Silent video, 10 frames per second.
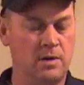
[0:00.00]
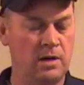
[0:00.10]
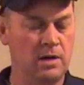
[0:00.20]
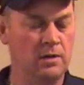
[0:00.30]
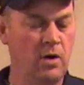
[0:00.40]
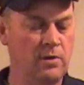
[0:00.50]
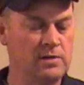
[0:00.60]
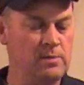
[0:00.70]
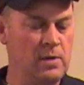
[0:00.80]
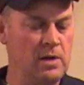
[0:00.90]
uh, lower
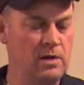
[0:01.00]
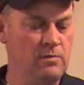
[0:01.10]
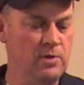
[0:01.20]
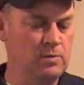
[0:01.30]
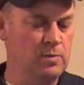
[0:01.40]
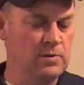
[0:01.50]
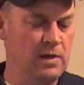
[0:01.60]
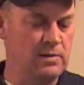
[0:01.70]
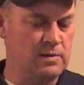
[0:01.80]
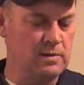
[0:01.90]
speed, which
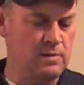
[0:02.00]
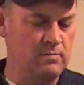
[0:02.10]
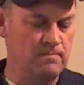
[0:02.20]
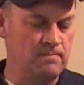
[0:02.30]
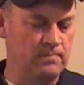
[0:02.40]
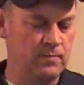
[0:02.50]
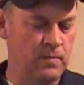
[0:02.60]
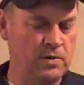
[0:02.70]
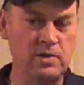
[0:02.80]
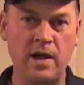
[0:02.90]
presents some
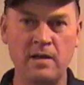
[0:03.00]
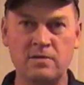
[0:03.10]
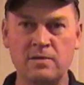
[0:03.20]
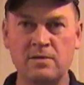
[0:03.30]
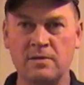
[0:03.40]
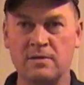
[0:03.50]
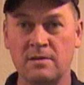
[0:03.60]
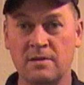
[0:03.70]
challenges.